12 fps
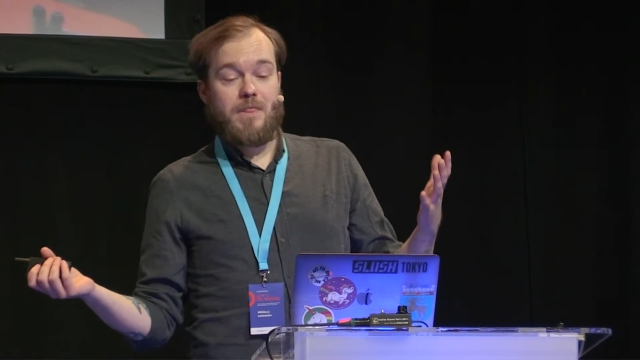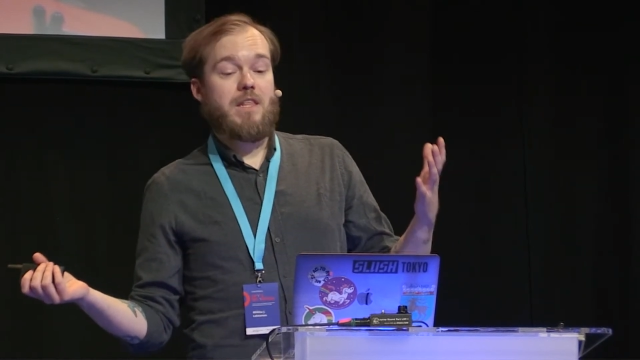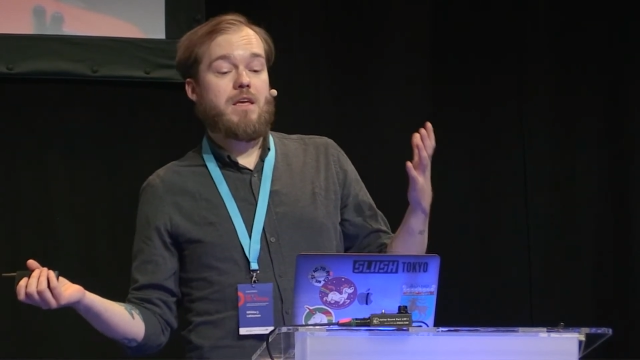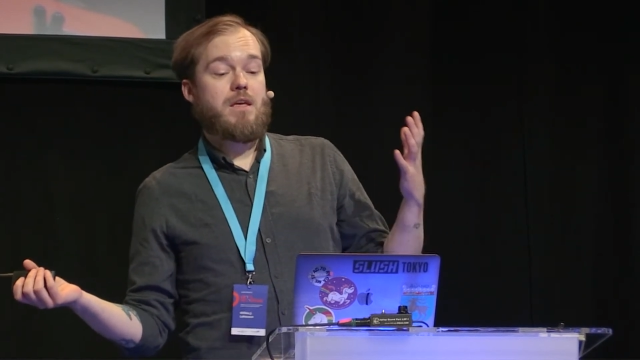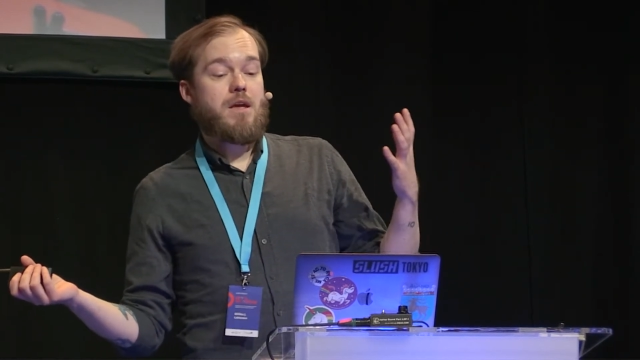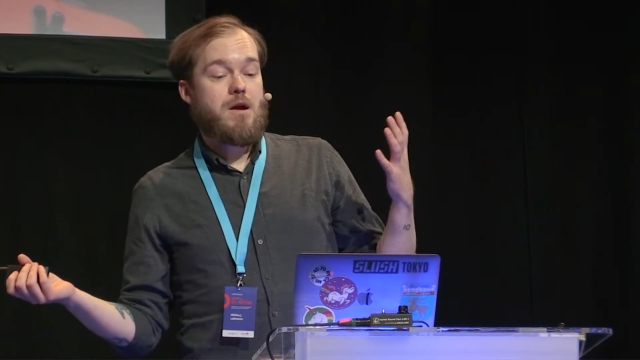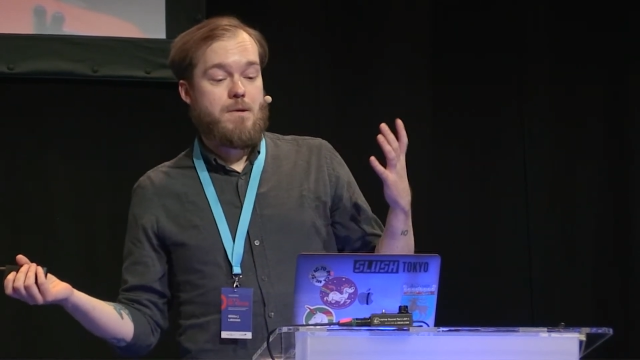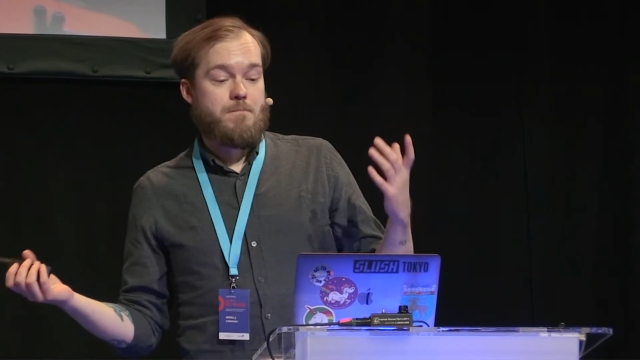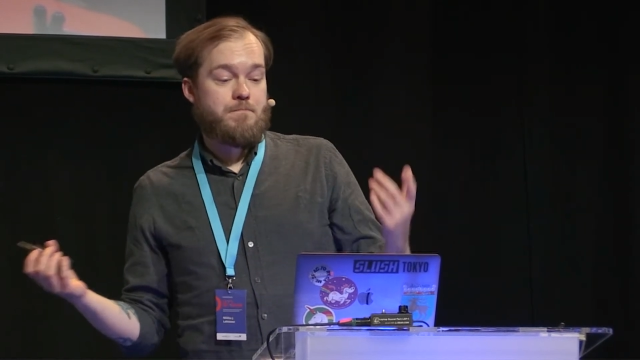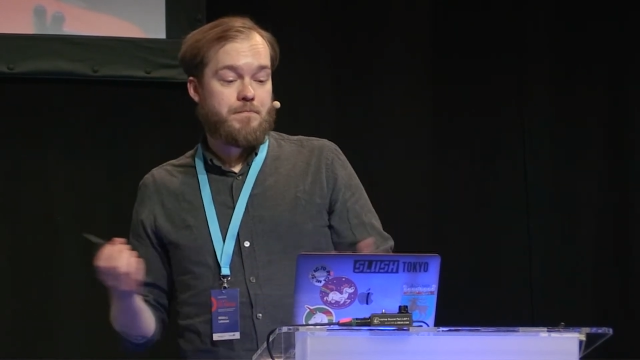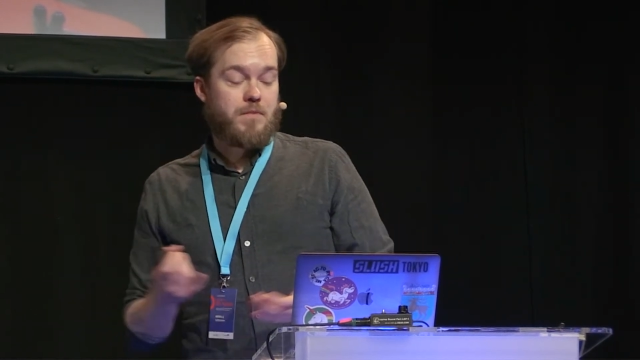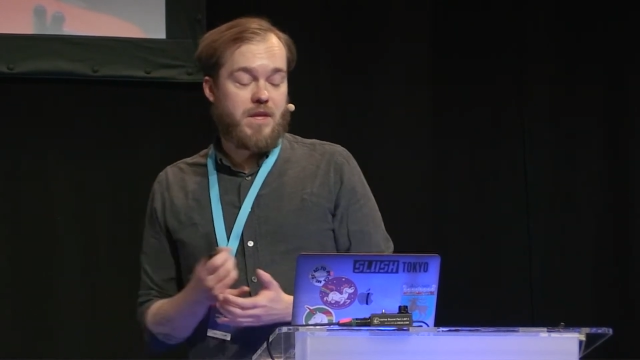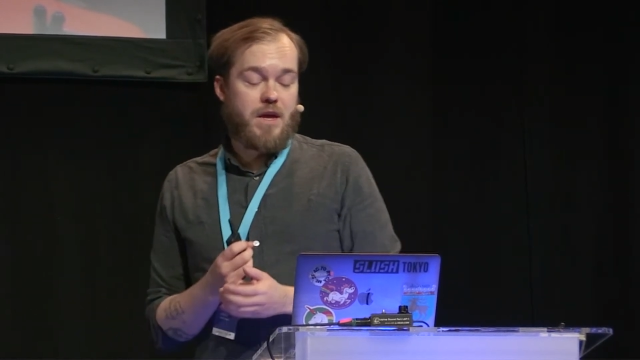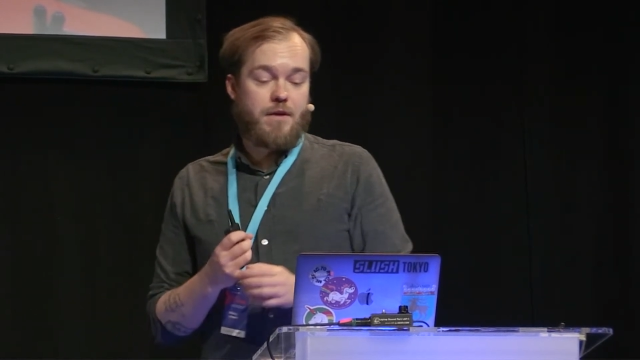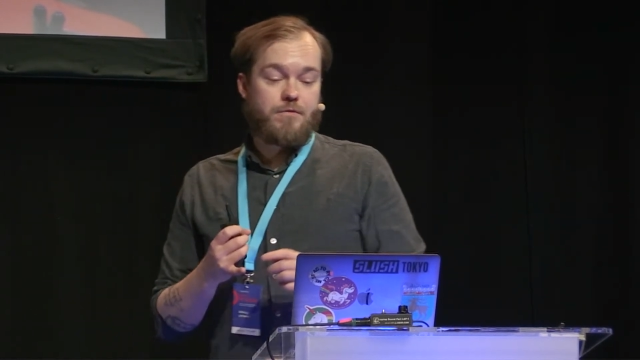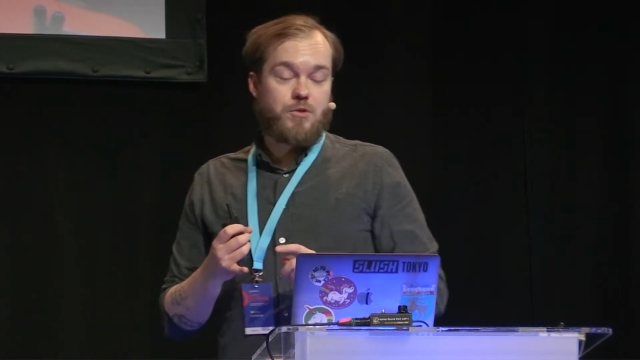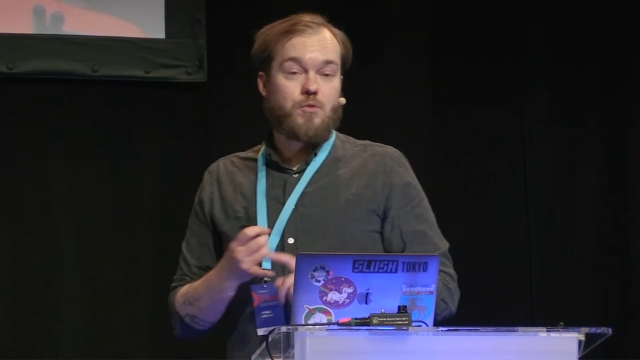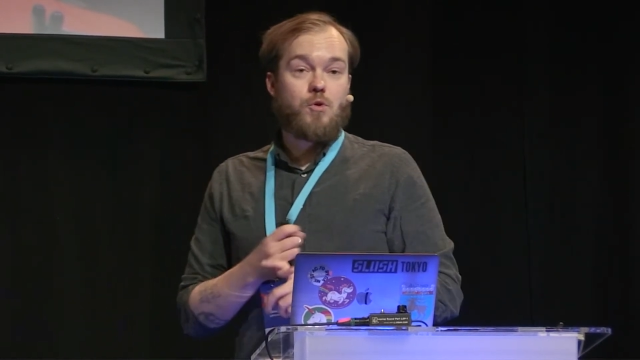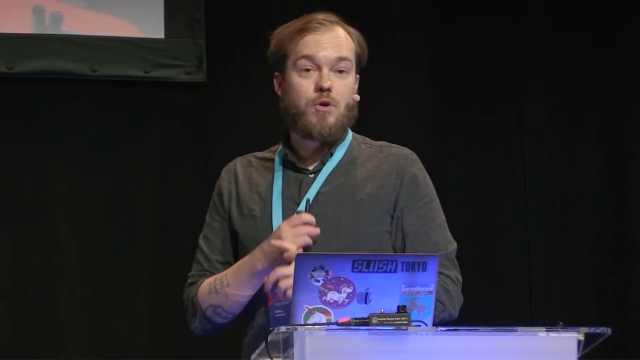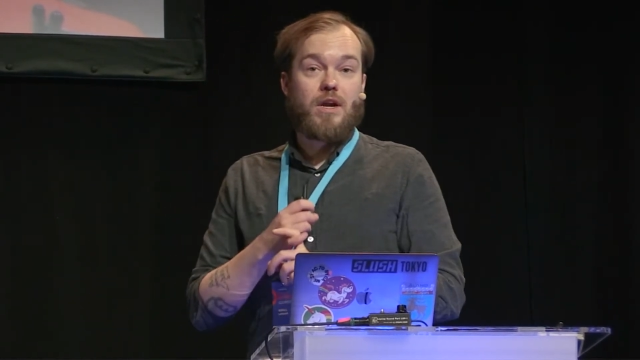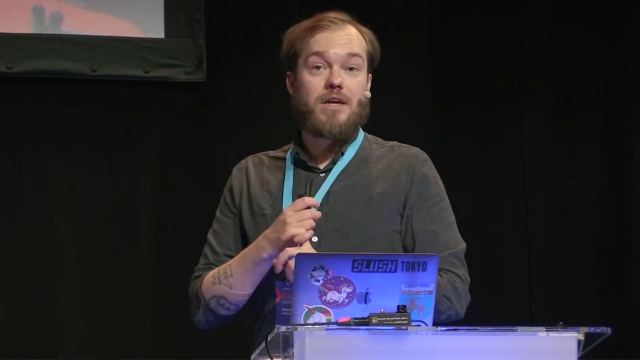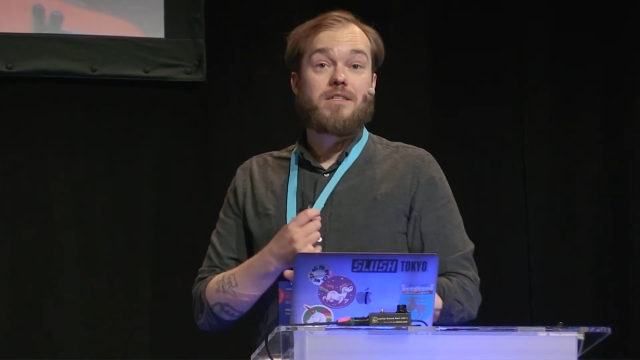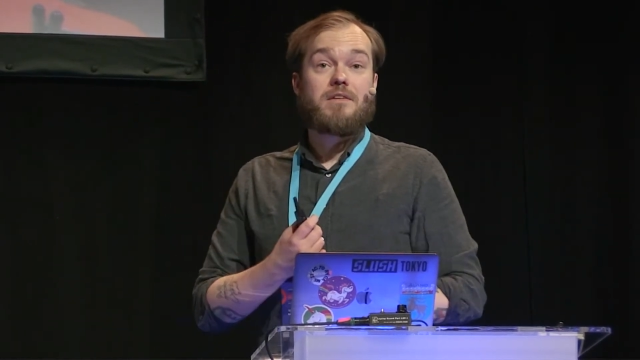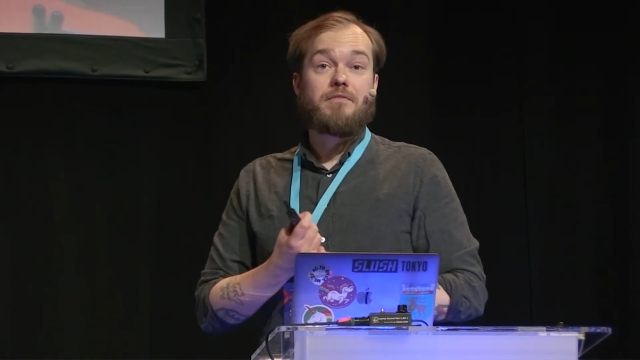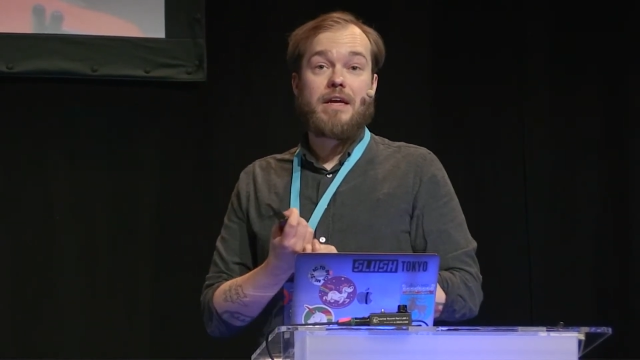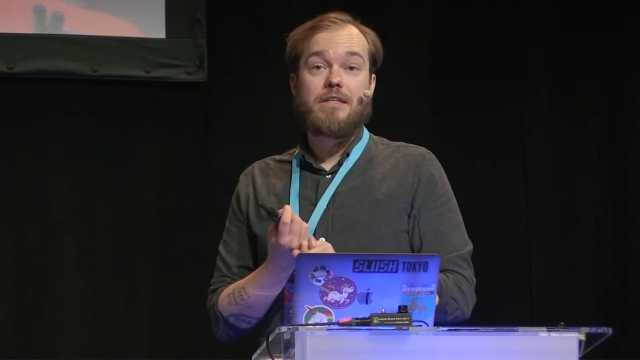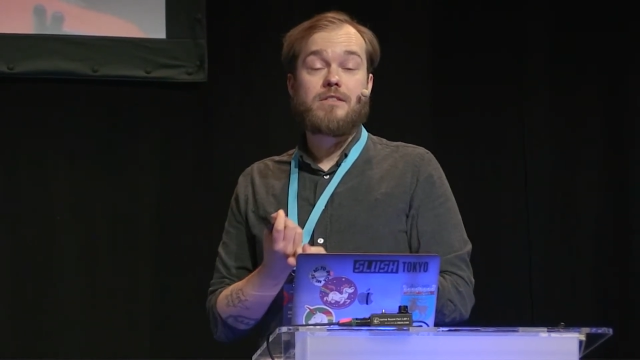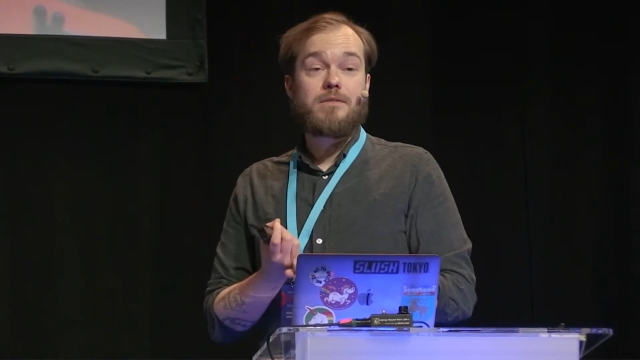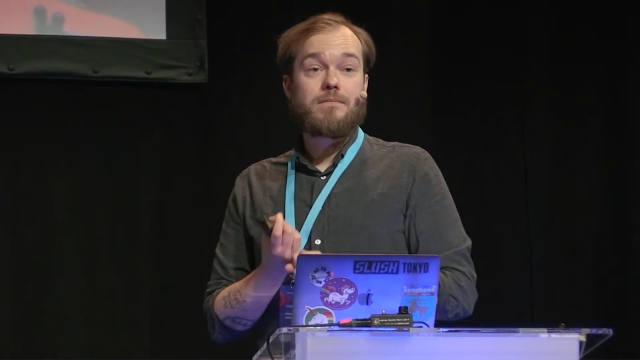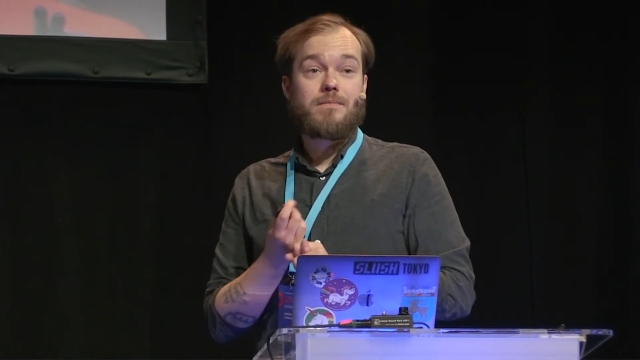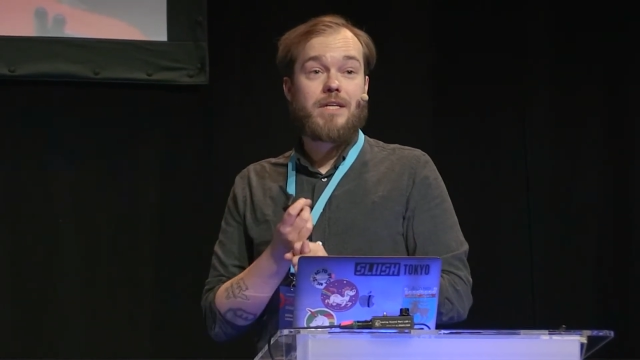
they have to organize an event